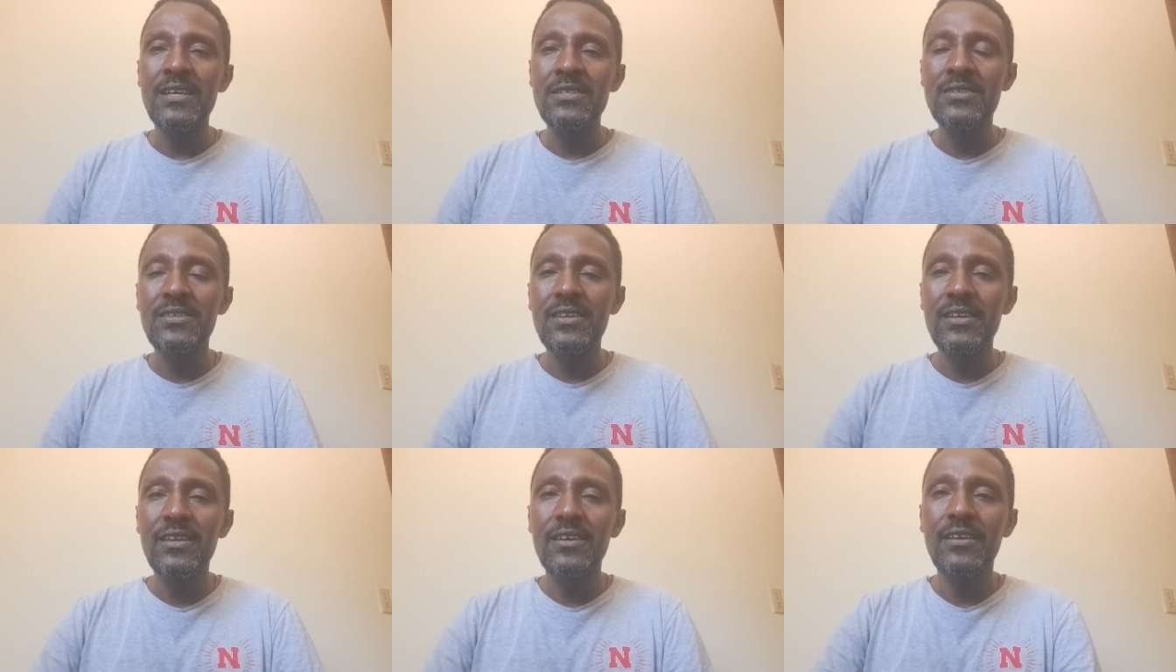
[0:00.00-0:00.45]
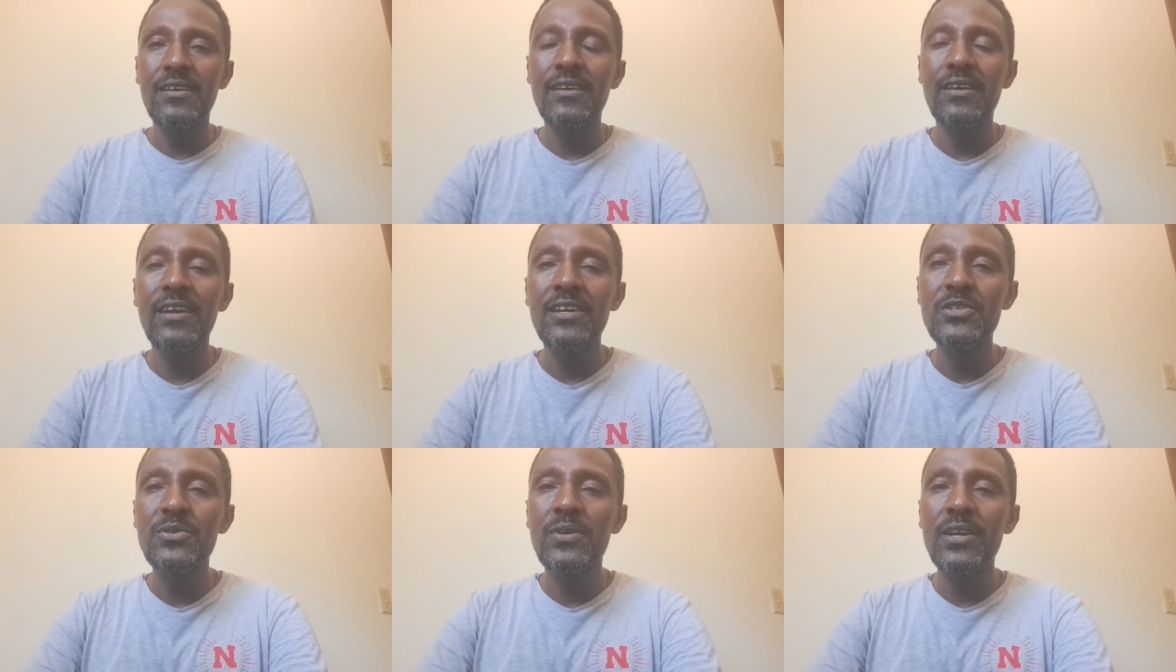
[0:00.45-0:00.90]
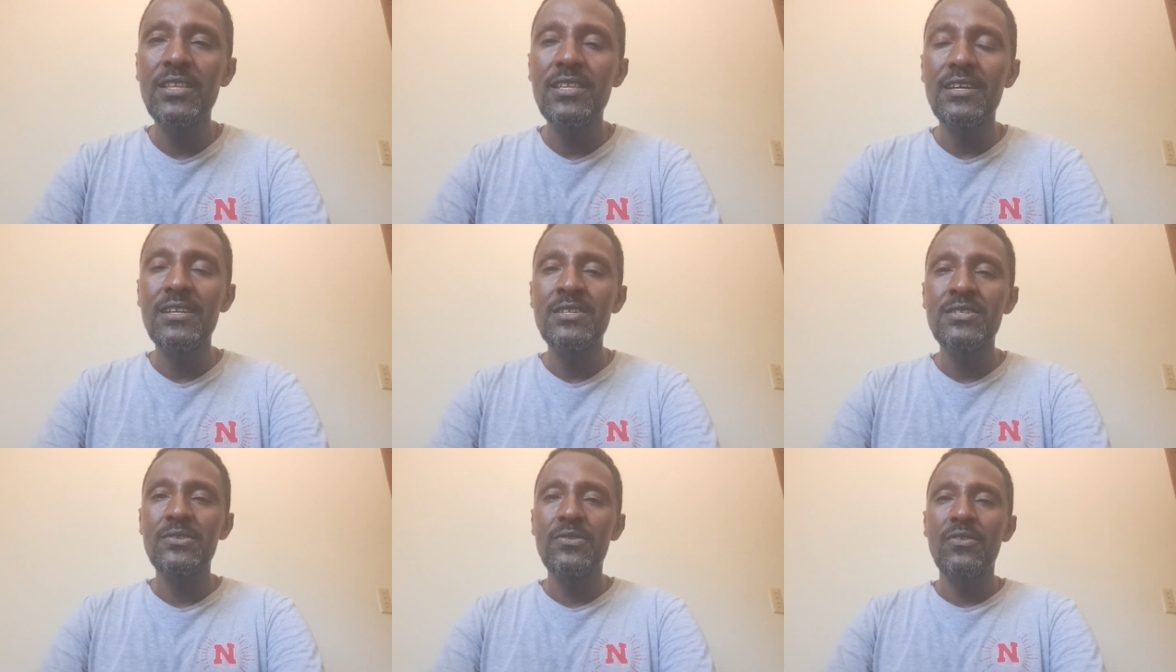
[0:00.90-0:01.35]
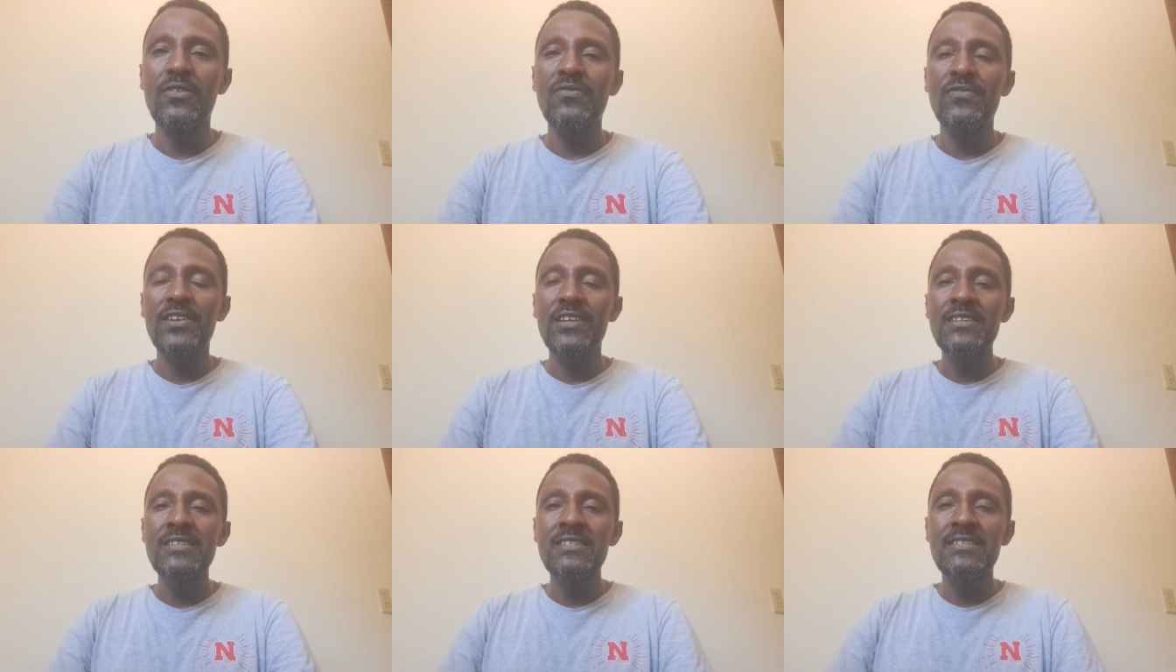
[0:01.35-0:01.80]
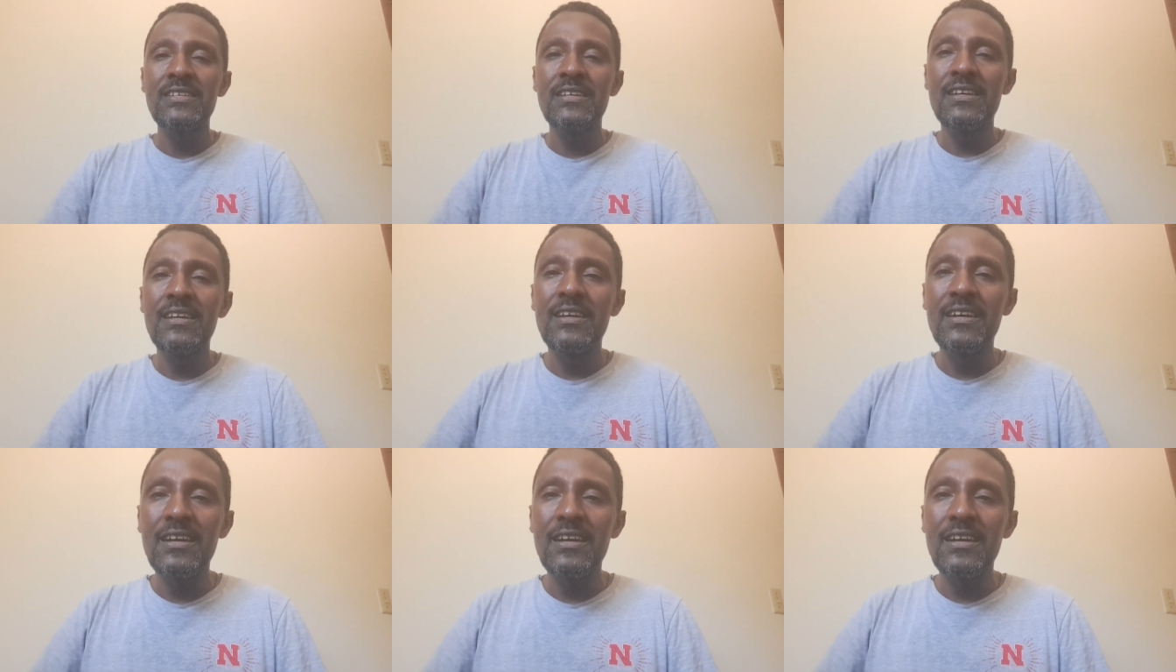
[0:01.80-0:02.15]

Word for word: as, uh, educators conference